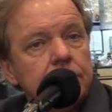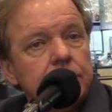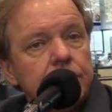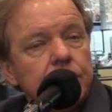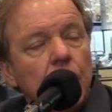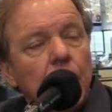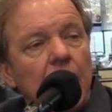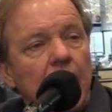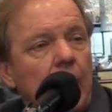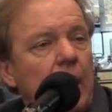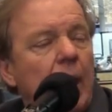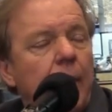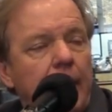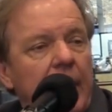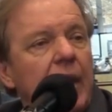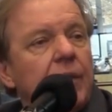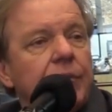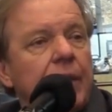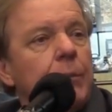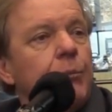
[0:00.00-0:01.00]
So,
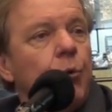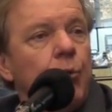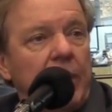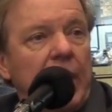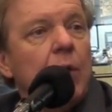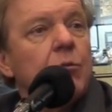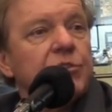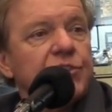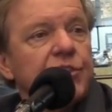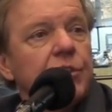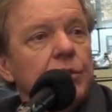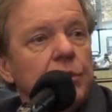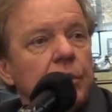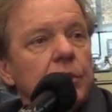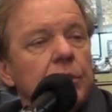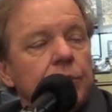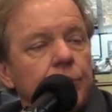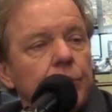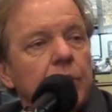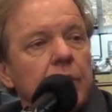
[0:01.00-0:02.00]
at that point, I was still
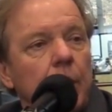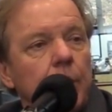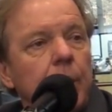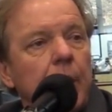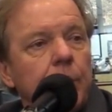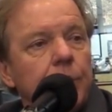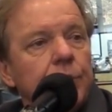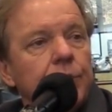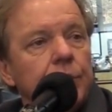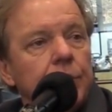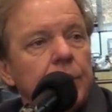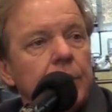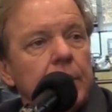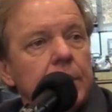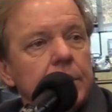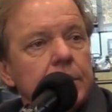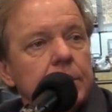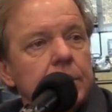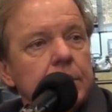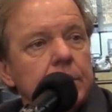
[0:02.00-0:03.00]
looking for Cup
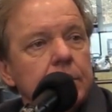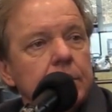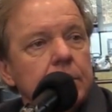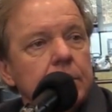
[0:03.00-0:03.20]
opportunities.